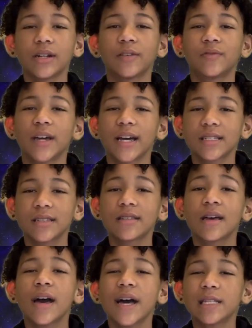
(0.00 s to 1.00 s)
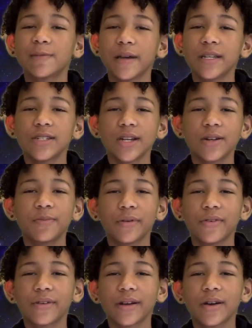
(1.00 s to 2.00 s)
NASA's Space Shuttle
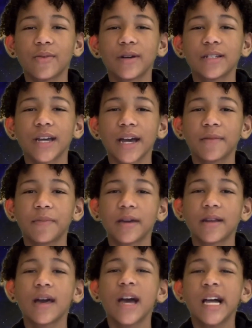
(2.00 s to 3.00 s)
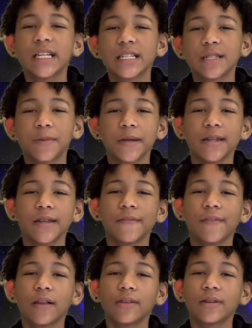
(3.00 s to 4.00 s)
program, which had been suspended following
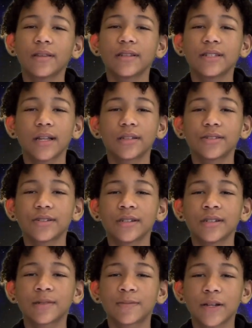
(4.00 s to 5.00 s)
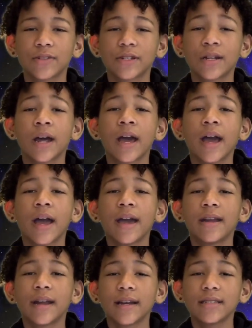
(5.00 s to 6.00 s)
the Challenger explosion in
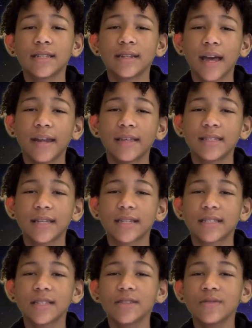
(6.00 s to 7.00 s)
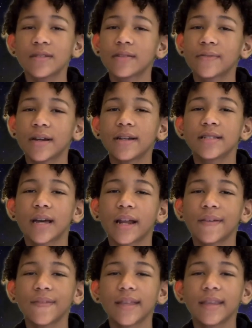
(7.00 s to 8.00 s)
1986. This was a very sad event that
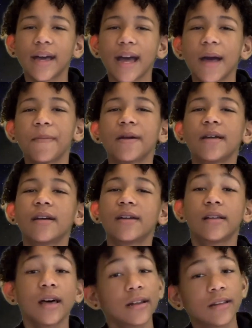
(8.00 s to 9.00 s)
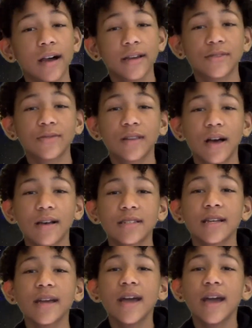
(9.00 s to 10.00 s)
happened, and a lot of lives were lost.
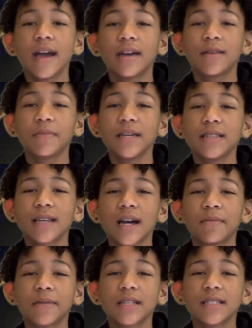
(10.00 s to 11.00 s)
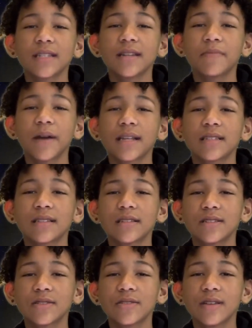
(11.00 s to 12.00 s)
In the meantime, let's send it back to the
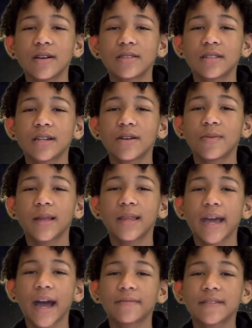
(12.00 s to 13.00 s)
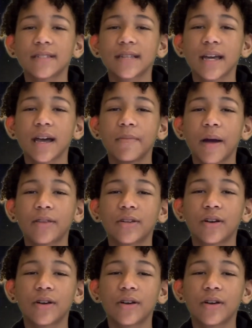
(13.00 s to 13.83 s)
studio to hear what they have to say about the current